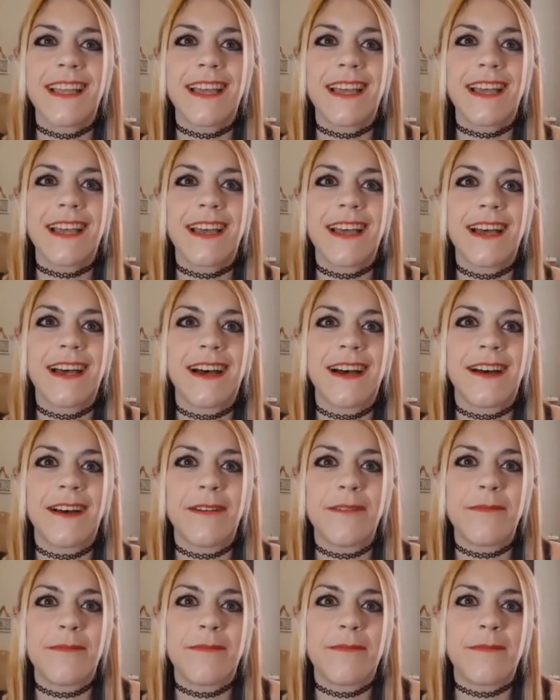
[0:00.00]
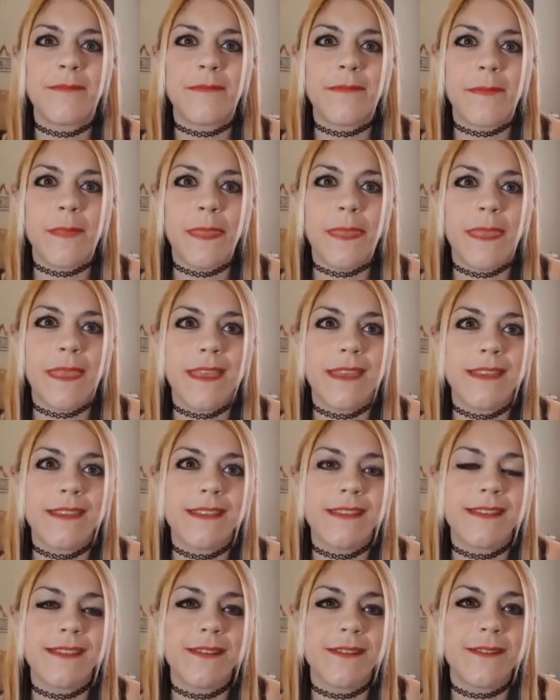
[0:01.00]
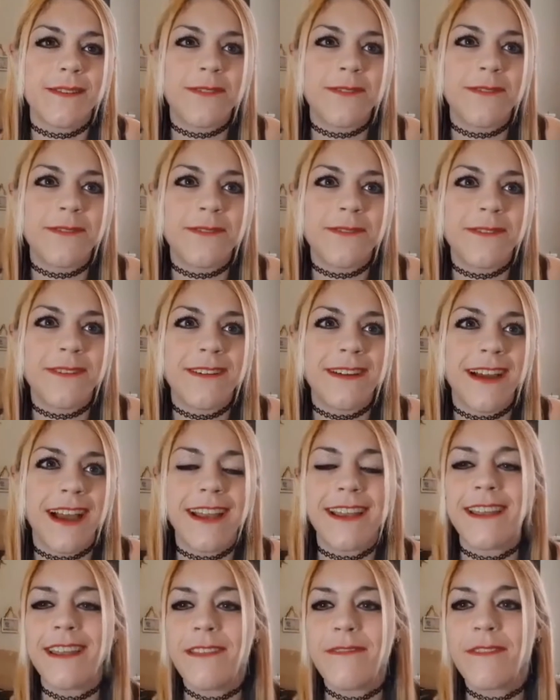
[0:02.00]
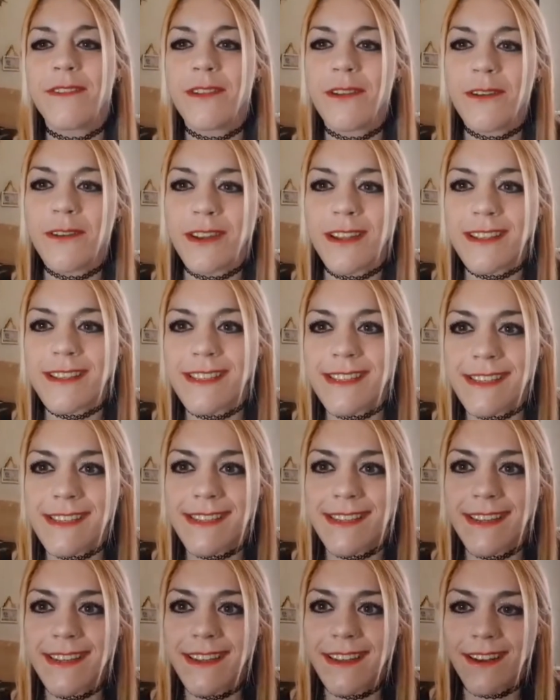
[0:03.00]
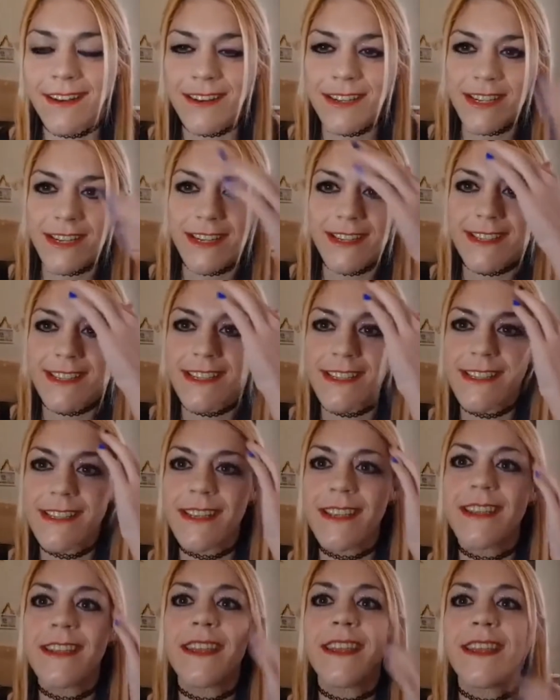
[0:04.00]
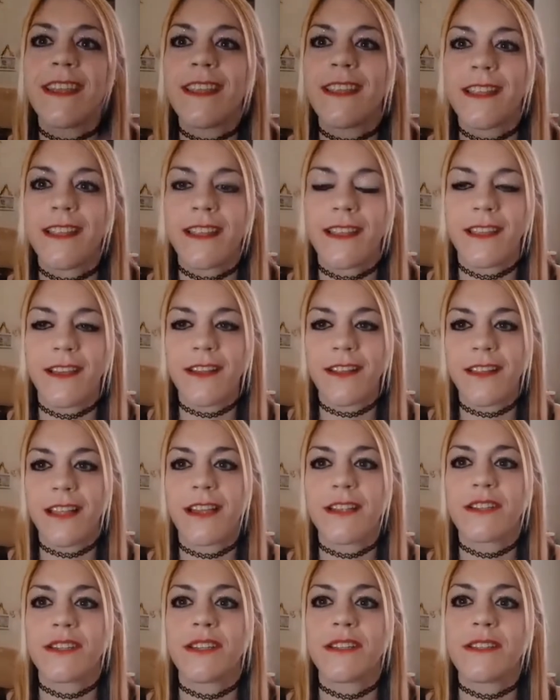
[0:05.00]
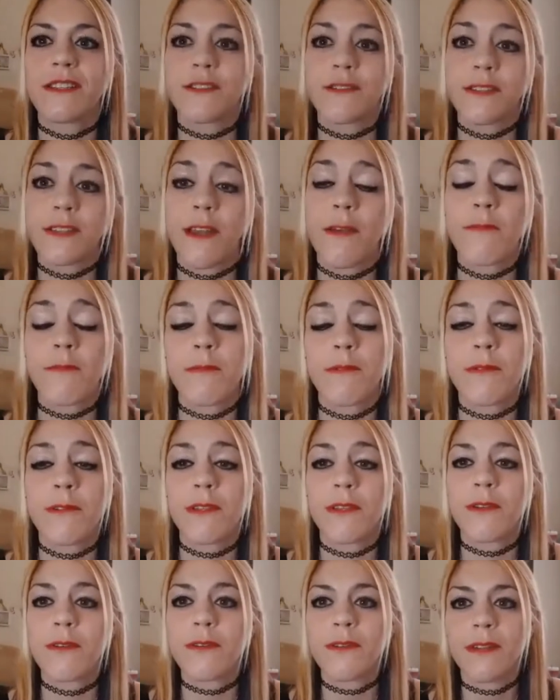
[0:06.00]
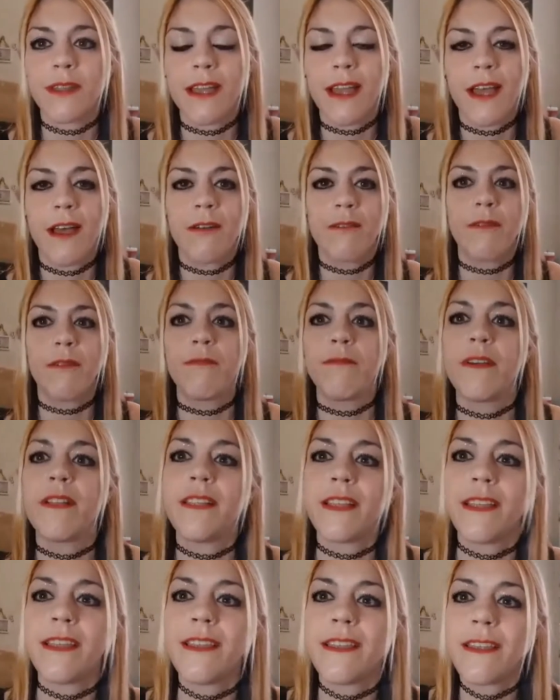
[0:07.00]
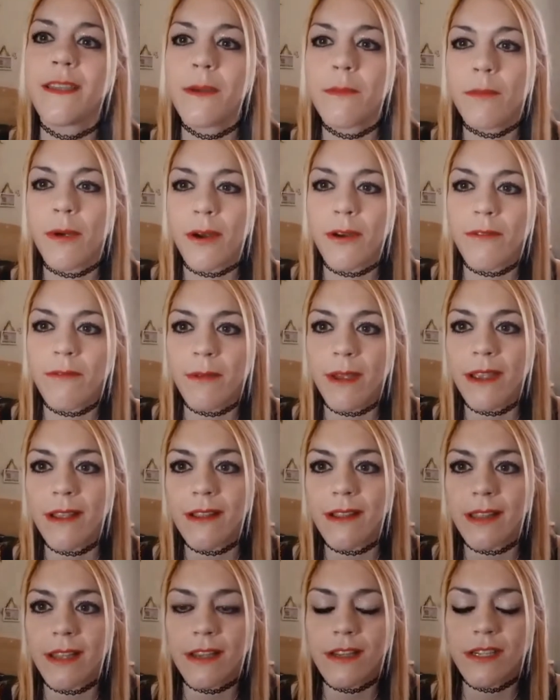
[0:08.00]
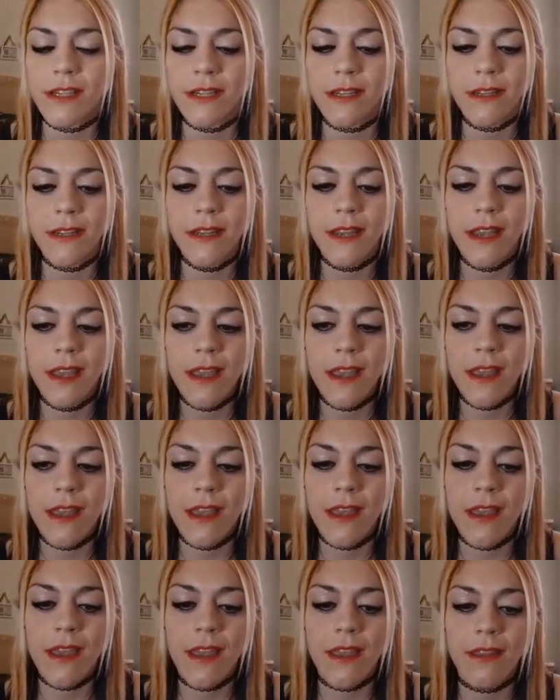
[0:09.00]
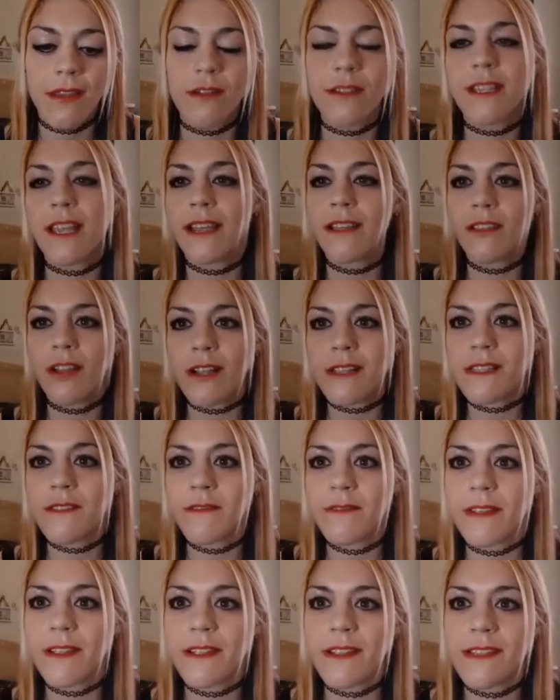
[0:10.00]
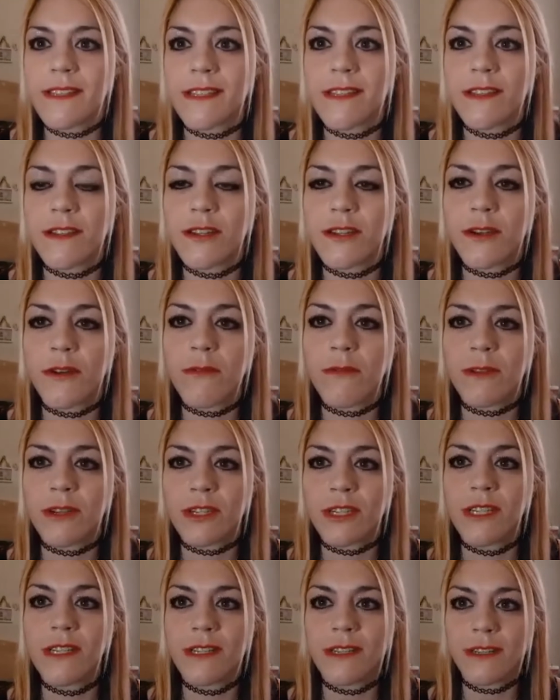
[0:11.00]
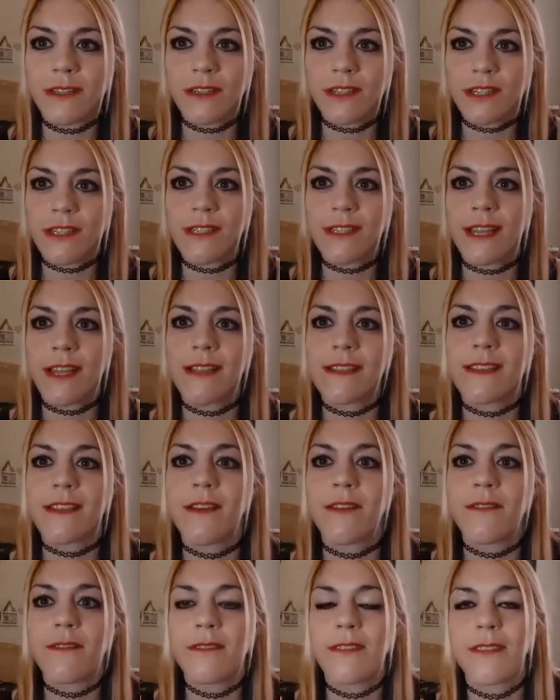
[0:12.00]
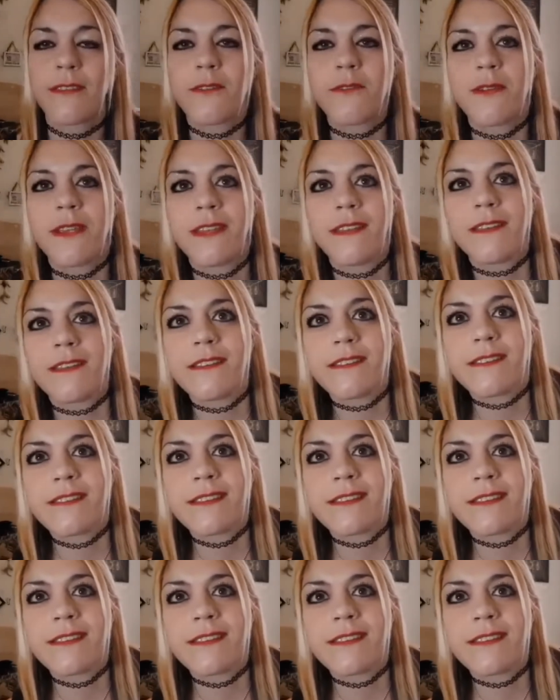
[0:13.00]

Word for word: Um, so I didn't even know it existed or she existed in the collection. So, so that would be really cool to have a villain part of my collection. There's like lots of villains in the show, but she she stands out. The queen does.